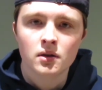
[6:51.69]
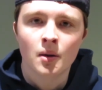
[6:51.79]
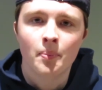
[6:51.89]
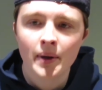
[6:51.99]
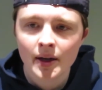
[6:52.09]

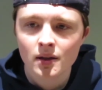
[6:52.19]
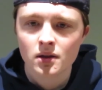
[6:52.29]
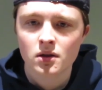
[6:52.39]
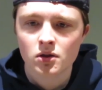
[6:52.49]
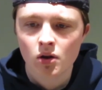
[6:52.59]
the
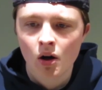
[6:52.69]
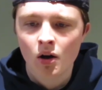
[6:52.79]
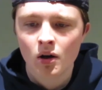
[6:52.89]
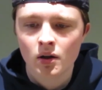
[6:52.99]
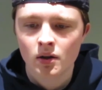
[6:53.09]
biggest
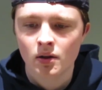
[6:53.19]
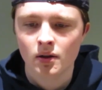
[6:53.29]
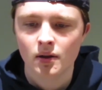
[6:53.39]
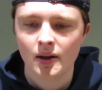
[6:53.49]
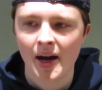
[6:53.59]
song
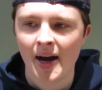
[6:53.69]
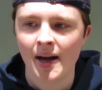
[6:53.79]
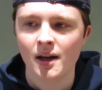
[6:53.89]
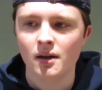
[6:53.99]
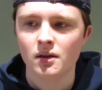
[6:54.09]

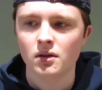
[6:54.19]
that